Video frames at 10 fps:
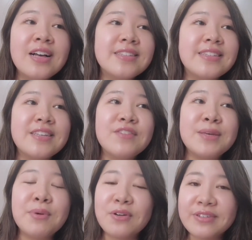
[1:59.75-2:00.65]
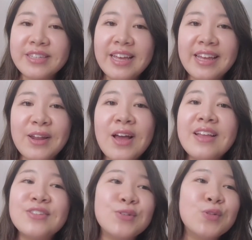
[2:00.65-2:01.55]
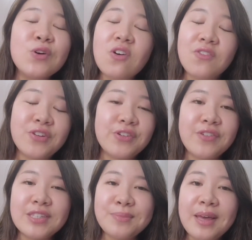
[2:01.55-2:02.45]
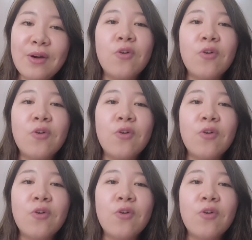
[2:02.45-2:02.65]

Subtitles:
CV person to look over your resume or